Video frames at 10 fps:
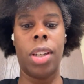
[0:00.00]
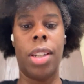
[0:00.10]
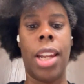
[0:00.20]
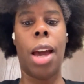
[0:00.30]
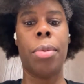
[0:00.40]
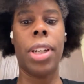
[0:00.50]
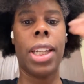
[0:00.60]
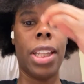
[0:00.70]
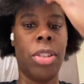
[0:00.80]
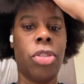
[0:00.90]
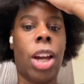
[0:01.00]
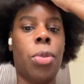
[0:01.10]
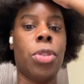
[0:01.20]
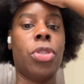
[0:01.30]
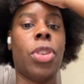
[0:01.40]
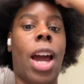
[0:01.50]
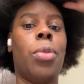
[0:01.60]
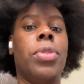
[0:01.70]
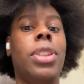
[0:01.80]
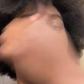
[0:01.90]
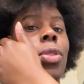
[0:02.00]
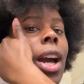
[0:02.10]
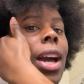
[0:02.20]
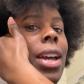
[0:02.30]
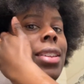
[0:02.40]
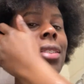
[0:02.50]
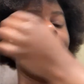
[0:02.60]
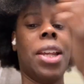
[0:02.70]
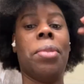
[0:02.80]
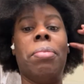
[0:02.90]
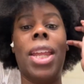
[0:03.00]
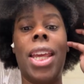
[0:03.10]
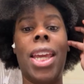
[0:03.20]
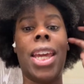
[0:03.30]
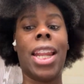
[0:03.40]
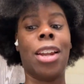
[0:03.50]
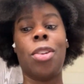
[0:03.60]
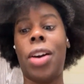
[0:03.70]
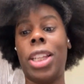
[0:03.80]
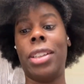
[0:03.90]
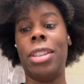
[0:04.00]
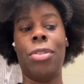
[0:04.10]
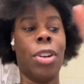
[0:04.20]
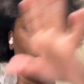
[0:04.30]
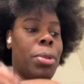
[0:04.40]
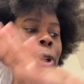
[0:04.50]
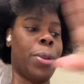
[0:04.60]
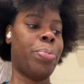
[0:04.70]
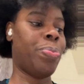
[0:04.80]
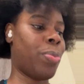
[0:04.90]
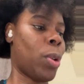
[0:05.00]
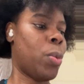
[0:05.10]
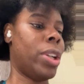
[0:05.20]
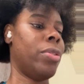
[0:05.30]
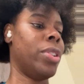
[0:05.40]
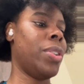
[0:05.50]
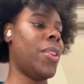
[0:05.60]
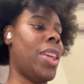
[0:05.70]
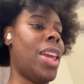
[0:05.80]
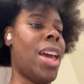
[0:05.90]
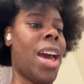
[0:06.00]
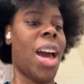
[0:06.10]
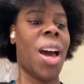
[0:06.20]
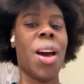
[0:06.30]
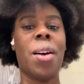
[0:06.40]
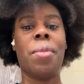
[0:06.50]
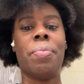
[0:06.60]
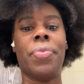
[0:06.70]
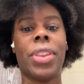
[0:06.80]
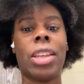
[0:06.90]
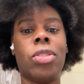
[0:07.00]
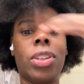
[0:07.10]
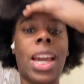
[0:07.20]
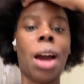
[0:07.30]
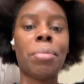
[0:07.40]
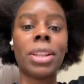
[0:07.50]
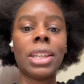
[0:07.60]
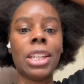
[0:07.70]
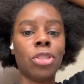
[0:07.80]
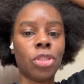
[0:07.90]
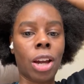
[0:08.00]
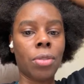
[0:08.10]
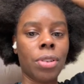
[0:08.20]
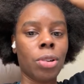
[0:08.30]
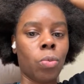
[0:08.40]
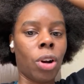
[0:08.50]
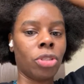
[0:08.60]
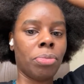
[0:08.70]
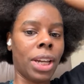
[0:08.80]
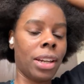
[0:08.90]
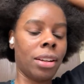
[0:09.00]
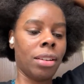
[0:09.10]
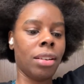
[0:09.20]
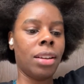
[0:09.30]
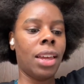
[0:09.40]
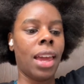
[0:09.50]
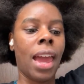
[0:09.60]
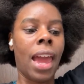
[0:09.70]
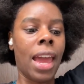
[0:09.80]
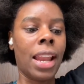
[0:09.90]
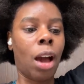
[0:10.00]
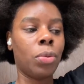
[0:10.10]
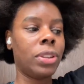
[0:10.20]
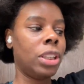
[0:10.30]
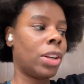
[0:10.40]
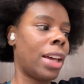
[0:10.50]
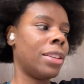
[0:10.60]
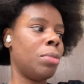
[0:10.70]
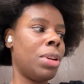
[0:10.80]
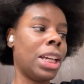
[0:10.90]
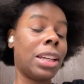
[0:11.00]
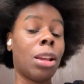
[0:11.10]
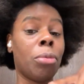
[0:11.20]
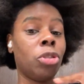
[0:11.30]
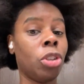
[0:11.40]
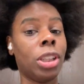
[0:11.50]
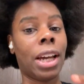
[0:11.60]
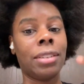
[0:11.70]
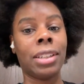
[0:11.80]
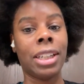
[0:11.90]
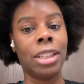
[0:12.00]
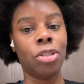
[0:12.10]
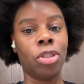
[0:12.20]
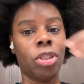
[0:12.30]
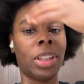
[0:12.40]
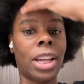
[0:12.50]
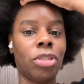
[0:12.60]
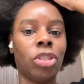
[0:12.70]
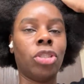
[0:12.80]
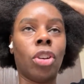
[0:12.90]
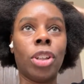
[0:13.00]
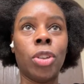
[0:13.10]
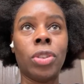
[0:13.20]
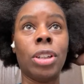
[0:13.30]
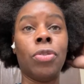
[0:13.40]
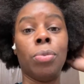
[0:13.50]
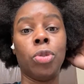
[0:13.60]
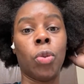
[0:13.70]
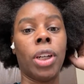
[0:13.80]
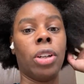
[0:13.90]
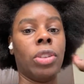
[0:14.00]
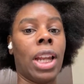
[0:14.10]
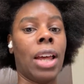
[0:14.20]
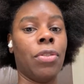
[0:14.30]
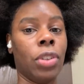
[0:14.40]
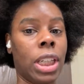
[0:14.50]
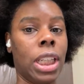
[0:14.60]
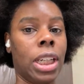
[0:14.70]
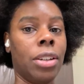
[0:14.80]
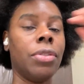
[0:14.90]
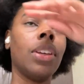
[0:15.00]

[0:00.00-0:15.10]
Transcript: Now I'm gonna get in the shower, so I will see you guys in a minute. And I know I look different, but whatever. So yeah, I'm about to get in the shower, wash my hair, and I will see you guys in a minute because I'm gonna show you guys the conditioner that I just started using from Joico that I freaking love.